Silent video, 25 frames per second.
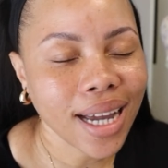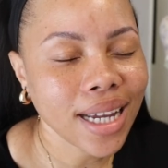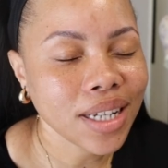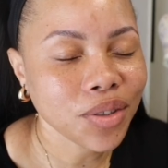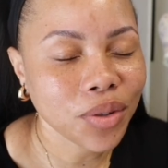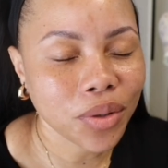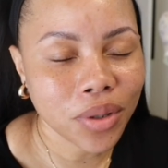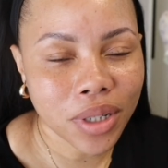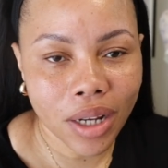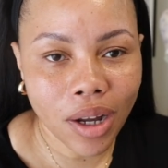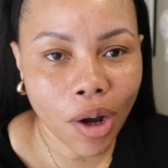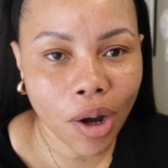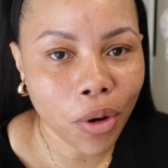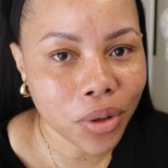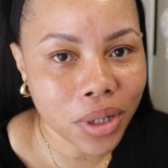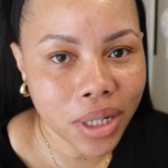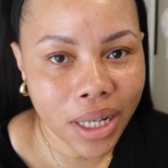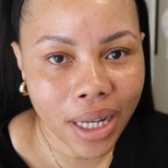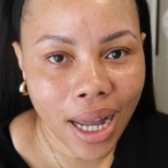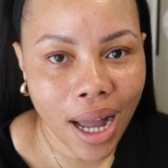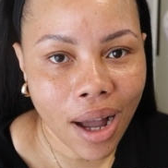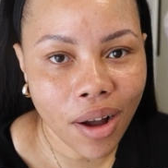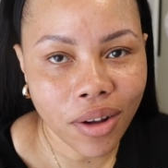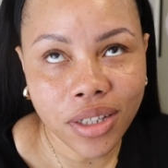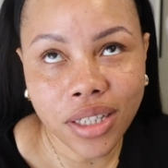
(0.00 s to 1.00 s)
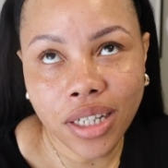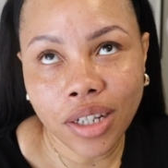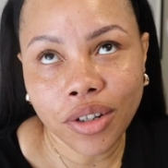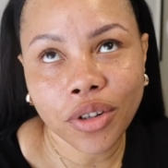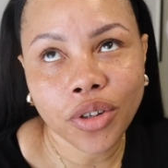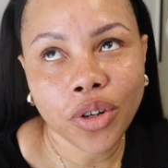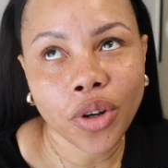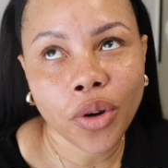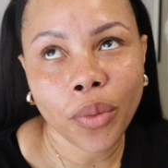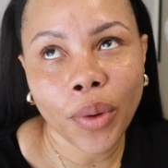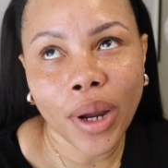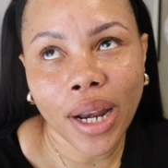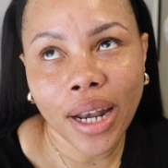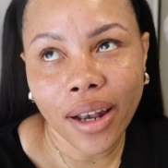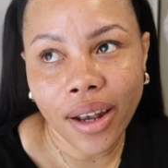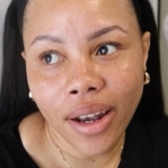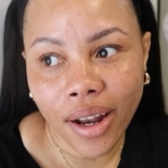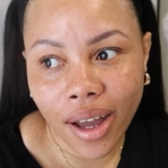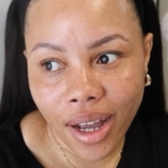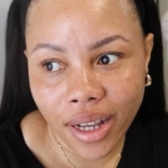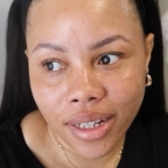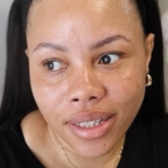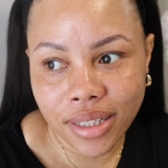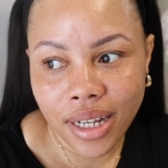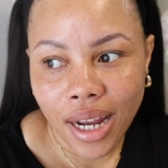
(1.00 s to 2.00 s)
I don't own a couch. I don't know when
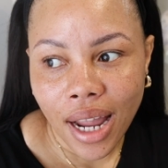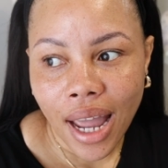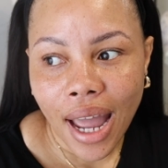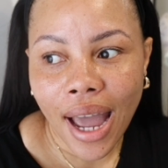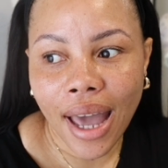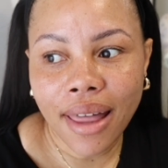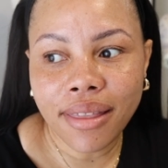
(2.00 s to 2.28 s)
last.